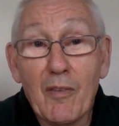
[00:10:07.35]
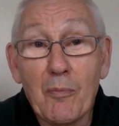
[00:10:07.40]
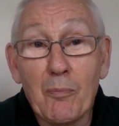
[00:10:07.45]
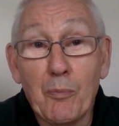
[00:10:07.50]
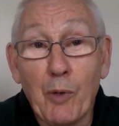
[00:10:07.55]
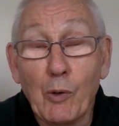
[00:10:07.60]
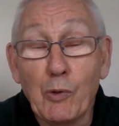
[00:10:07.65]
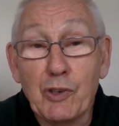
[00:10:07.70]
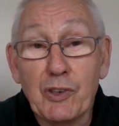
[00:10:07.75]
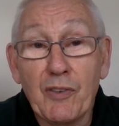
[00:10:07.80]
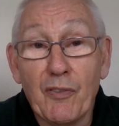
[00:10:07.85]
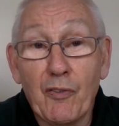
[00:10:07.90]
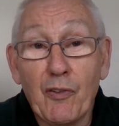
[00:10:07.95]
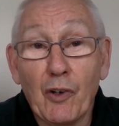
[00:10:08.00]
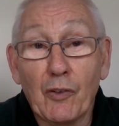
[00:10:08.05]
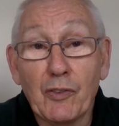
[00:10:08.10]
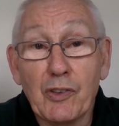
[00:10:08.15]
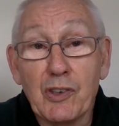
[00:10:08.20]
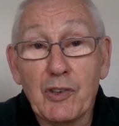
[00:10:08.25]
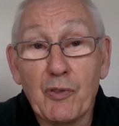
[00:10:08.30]
boost the
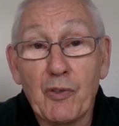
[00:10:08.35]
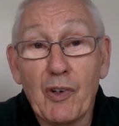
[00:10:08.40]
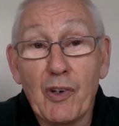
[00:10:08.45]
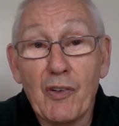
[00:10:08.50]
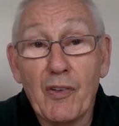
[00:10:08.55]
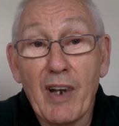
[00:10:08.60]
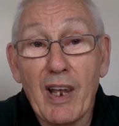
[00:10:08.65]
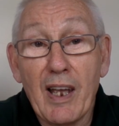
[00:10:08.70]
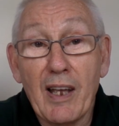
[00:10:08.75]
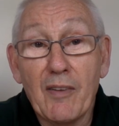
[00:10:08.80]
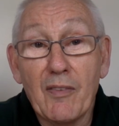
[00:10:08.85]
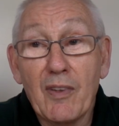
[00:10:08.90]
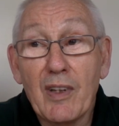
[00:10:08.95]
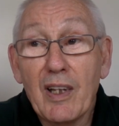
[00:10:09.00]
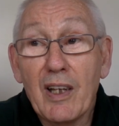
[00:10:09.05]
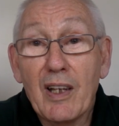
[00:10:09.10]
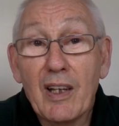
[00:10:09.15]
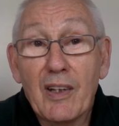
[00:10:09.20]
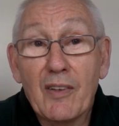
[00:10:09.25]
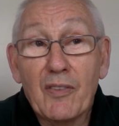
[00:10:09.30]
funds for uh,
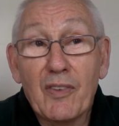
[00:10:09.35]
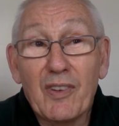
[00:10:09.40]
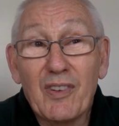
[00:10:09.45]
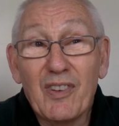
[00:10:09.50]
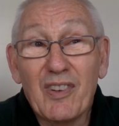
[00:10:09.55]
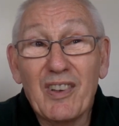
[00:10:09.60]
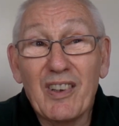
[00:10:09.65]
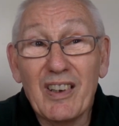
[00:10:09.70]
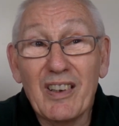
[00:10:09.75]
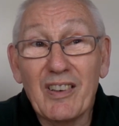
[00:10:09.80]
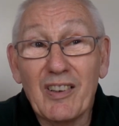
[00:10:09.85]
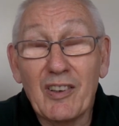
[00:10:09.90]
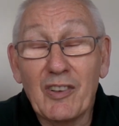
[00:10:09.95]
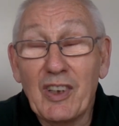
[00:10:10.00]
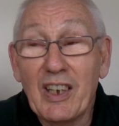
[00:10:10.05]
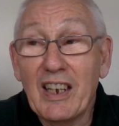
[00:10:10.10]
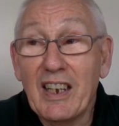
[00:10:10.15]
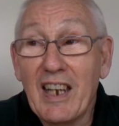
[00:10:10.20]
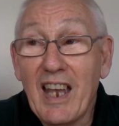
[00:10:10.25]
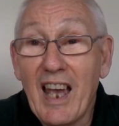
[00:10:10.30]

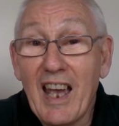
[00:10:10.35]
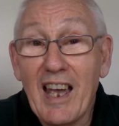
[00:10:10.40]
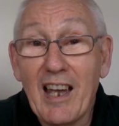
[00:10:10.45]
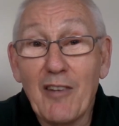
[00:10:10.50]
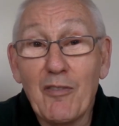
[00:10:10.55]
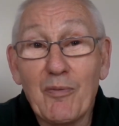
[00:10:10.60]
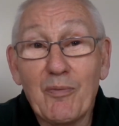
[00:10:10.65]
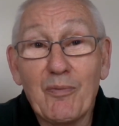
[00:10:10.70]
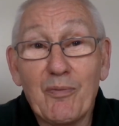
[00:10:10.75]
the uh,